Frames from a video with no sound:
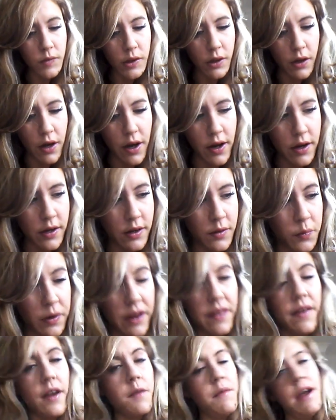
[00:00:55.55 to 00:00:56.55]
What
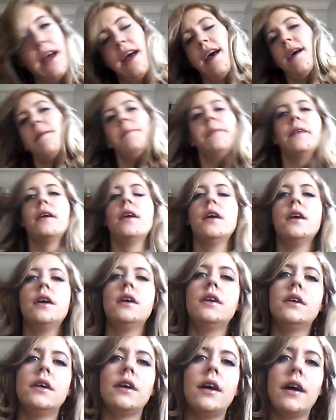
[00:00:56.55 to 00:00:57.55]
do you think of my hair?
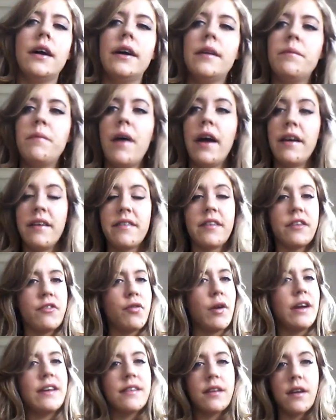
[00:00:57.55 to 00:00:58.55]
It's a
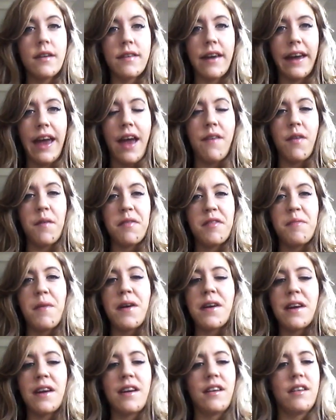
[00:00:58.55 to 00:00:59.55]
treat because I gave up
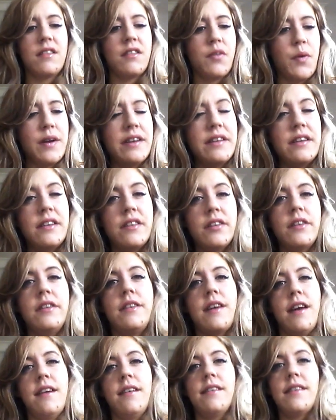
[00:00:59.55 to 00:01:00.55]
smoking
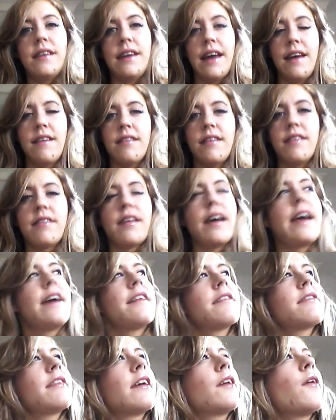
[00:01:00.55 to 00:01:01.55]
22 days today since I
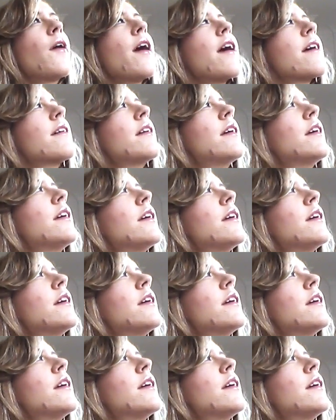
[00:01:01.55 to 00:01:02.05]
had a cigarette.